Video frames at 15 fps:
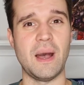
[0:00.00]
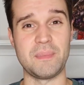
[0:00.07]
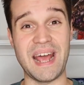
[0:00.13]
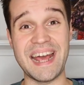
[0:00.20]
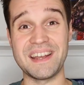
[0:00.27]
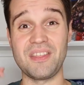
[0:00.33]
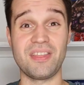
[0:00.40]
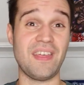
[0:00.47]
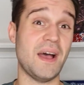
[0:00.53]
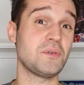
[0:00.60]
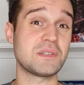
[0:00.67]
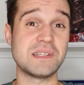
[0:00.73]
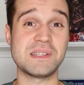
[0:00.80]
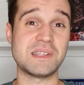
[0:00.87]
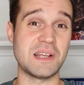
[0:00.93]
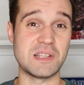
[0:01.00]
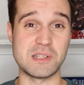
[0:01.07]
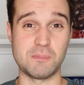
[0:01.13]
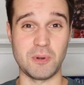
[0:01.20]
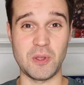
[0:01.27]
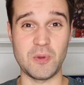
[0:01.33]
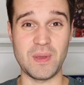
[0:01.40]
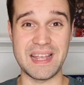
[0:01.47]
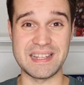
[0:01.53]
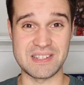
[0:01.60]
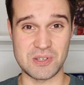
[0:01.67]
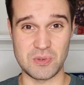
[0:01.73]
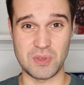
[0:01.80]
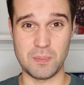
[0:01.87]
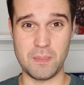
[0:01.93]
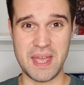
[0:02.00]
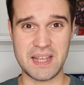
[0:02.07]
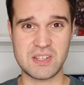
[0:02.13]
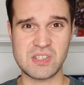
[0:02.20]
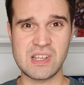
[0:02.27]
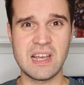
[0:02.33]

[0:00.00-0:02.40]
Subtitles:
going to add in Thousand Suns blue into the mix,